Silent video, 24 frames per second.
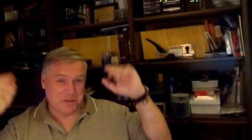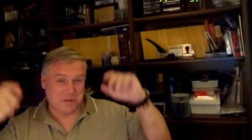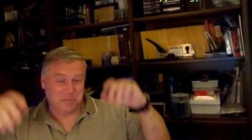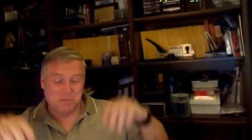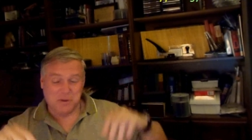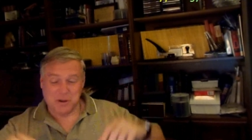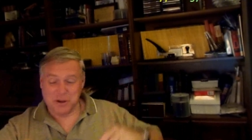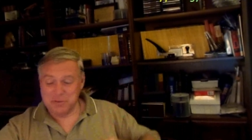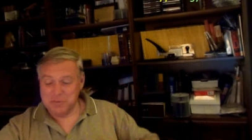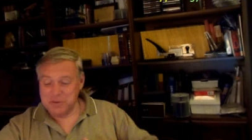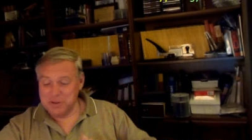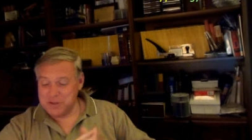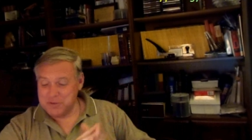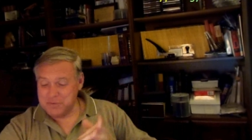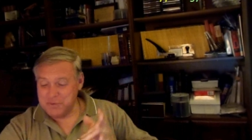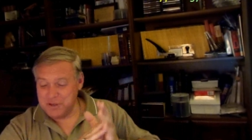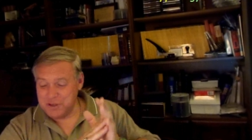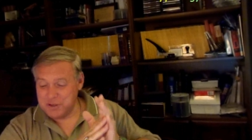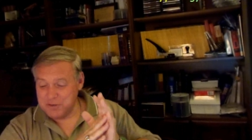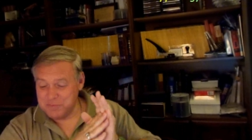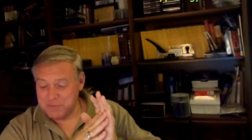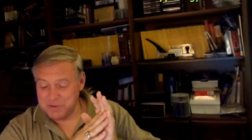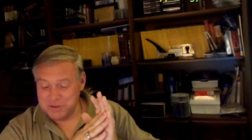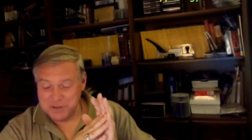experiments
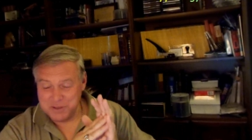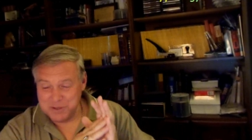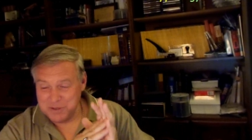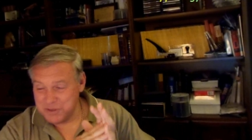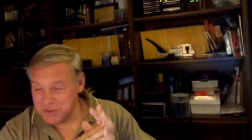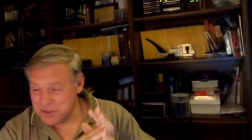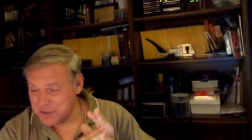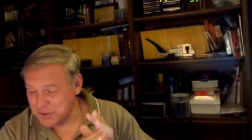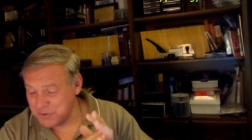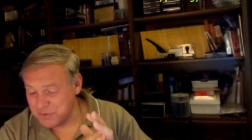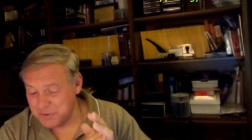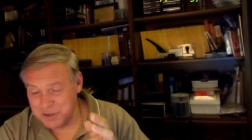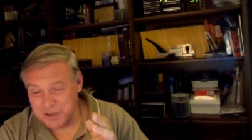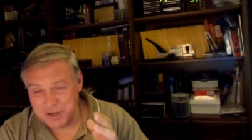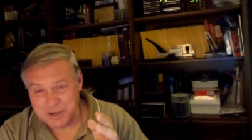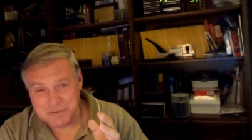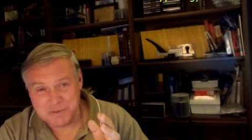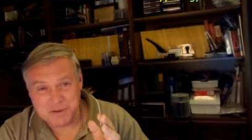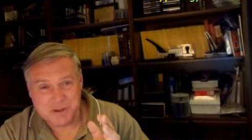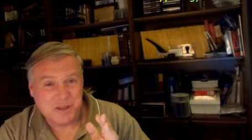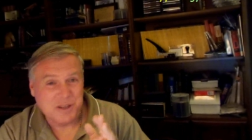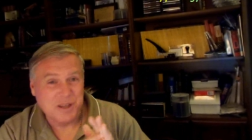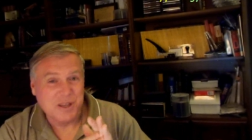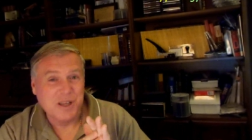we can produce or
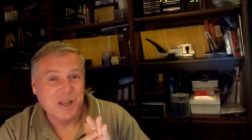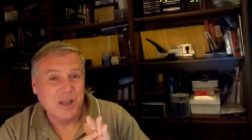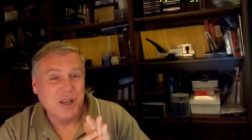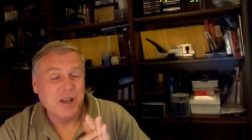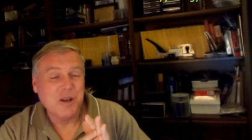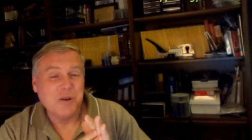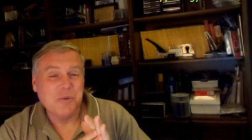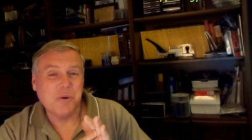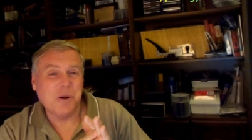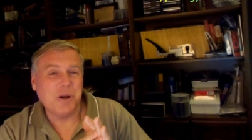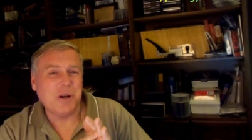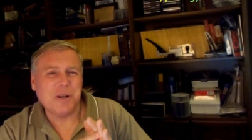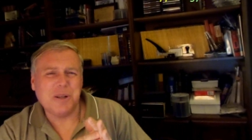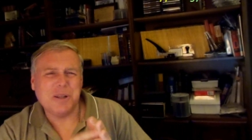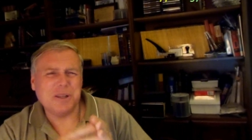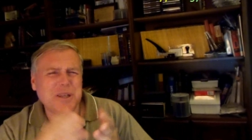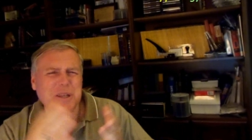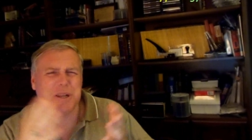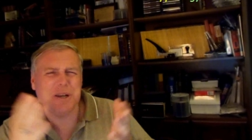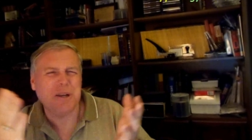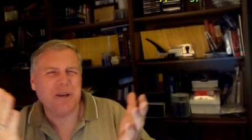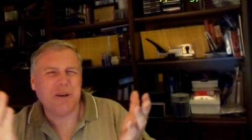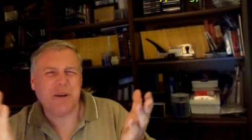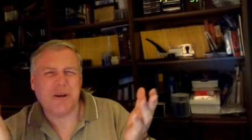whatever. Well,
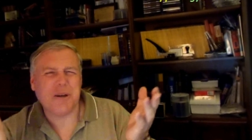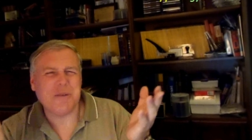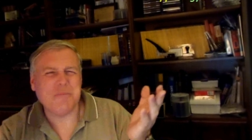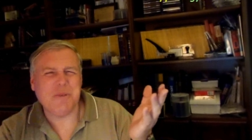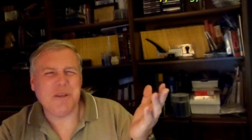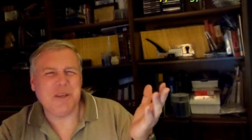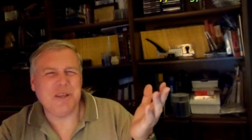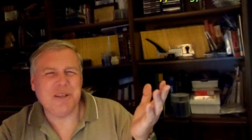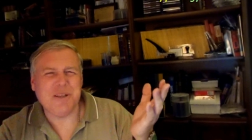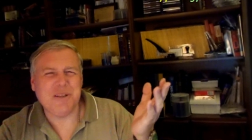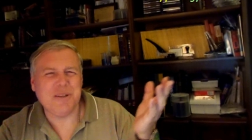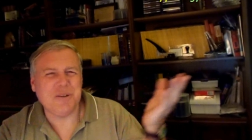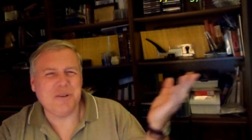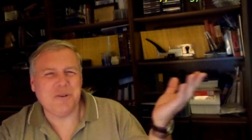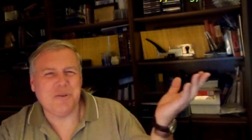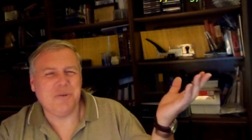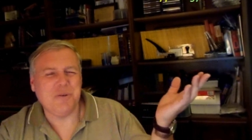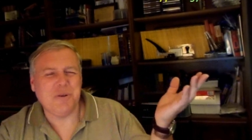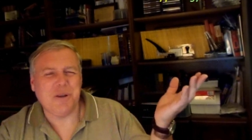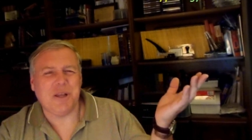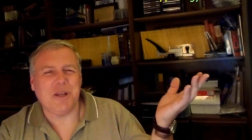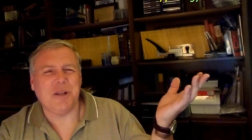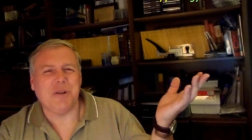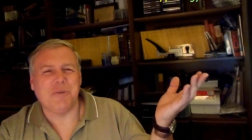you know, I mean,
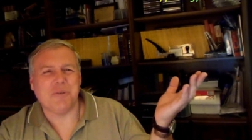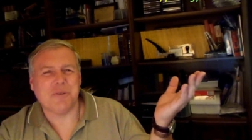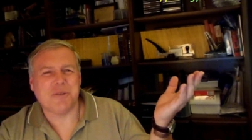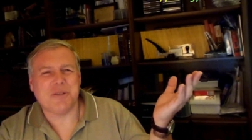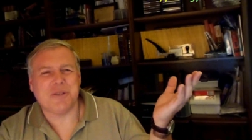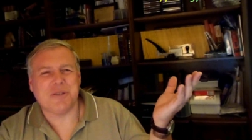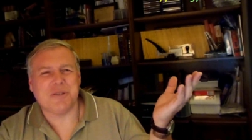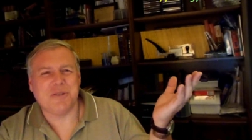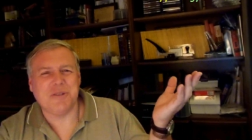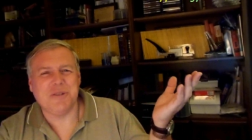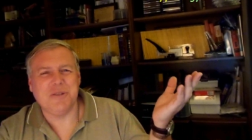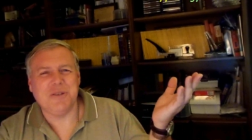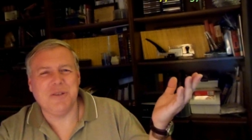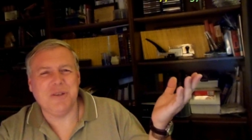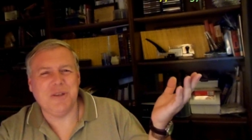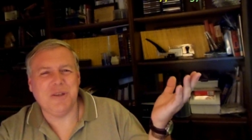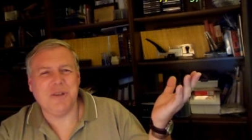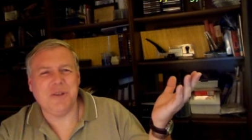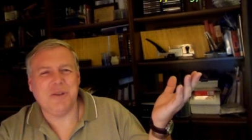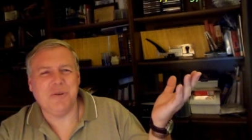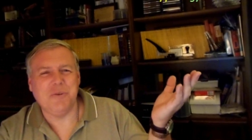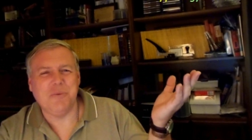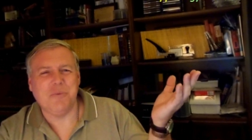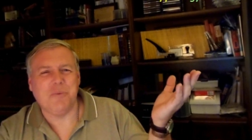who the hell,
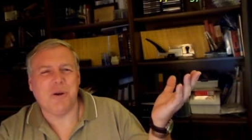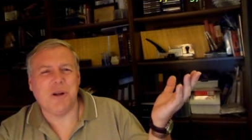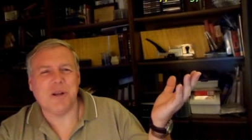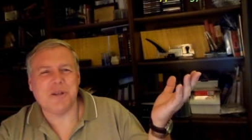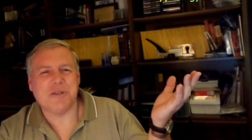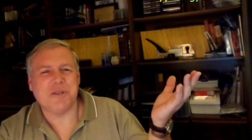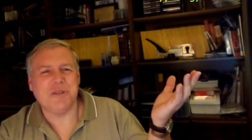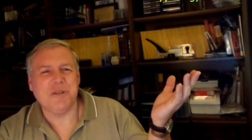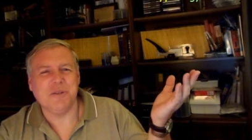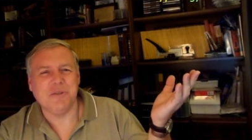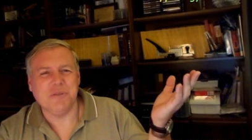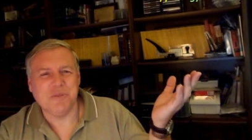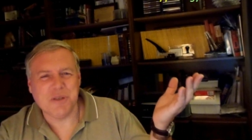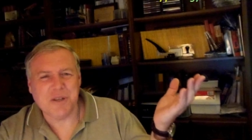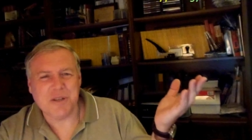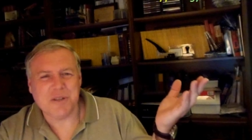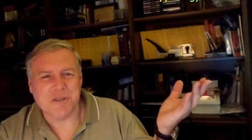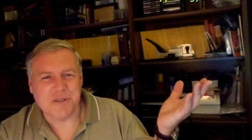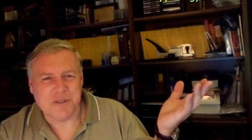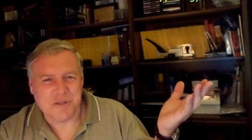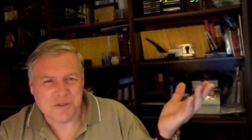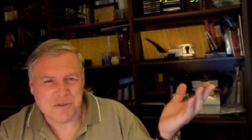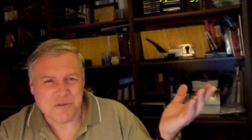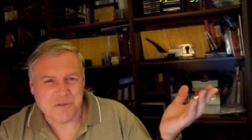who wants the elite
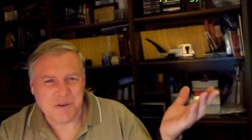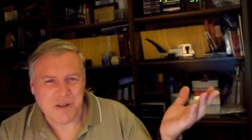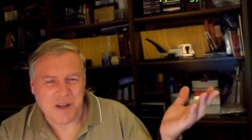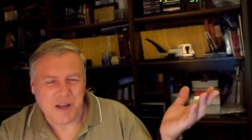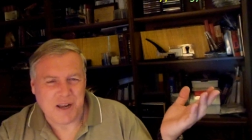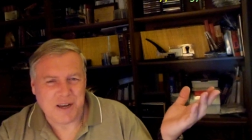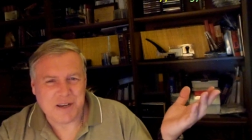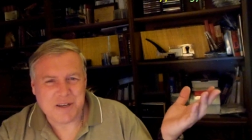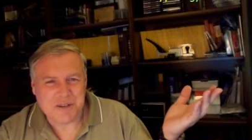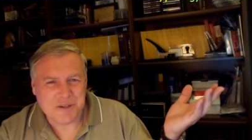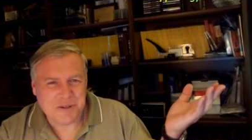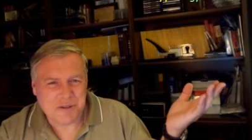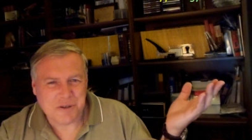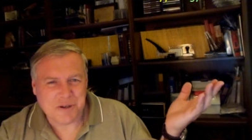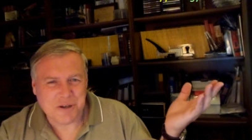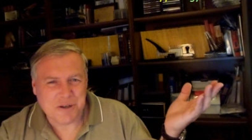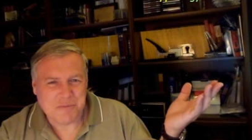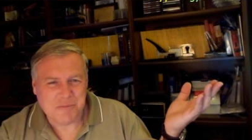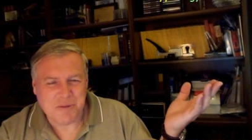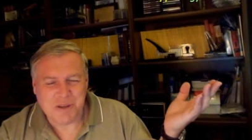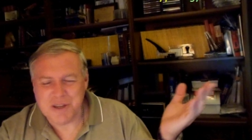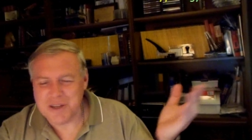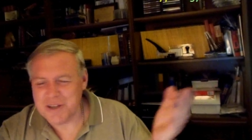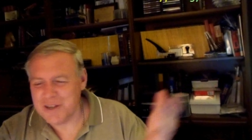to do that? You know what
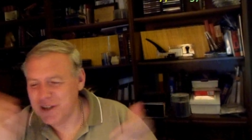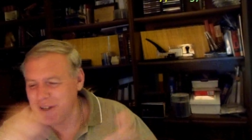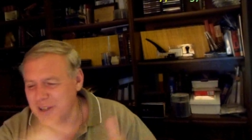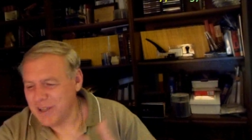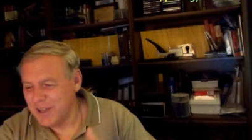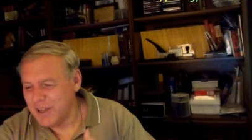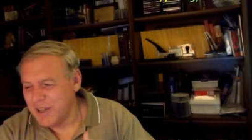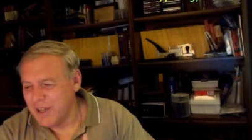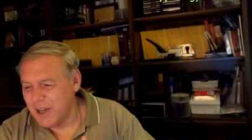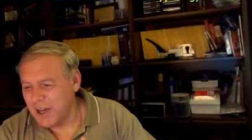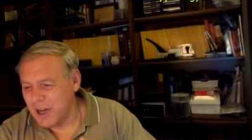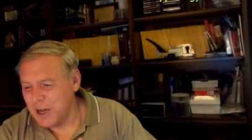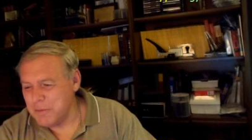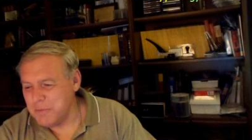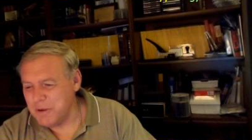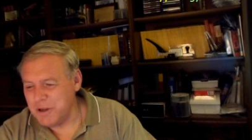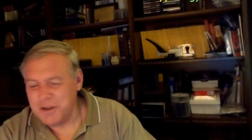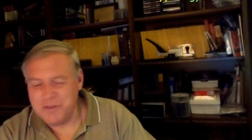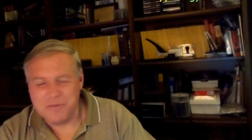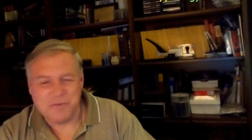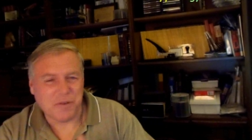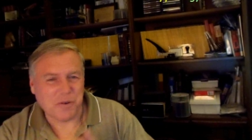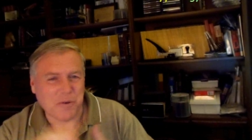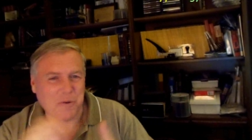I mean? I
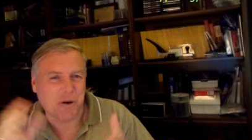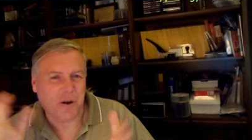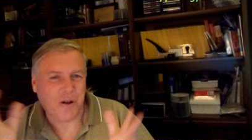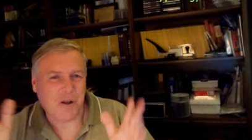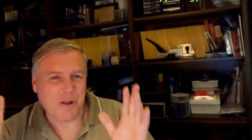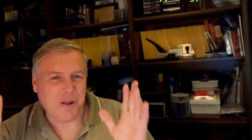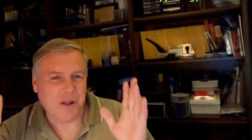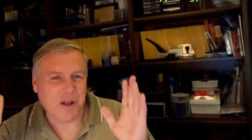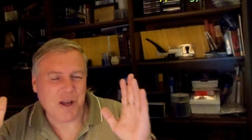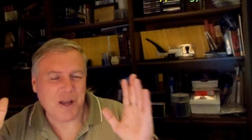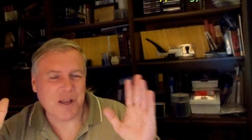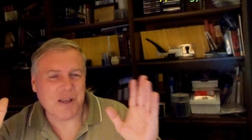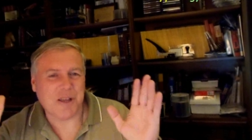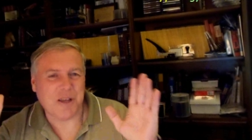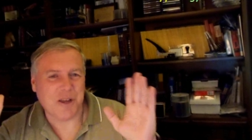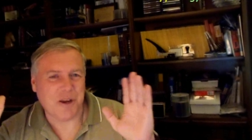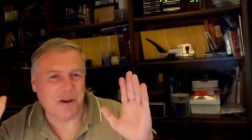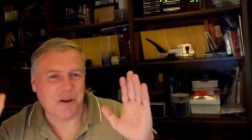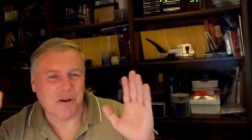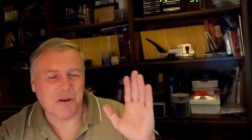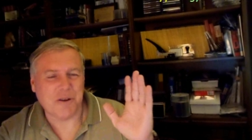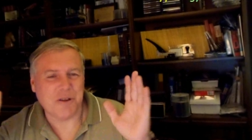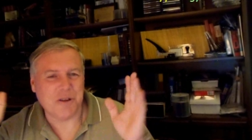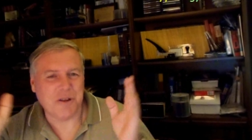mean, for all I
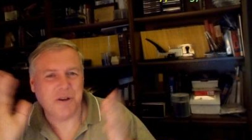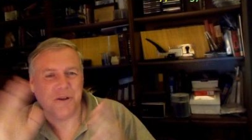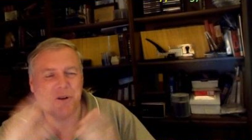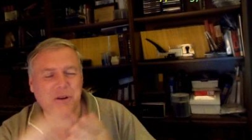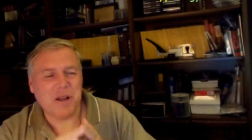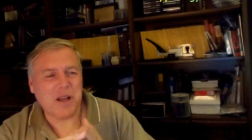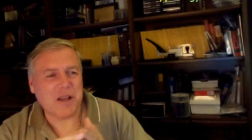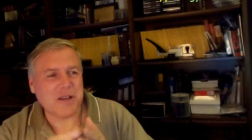care, you know,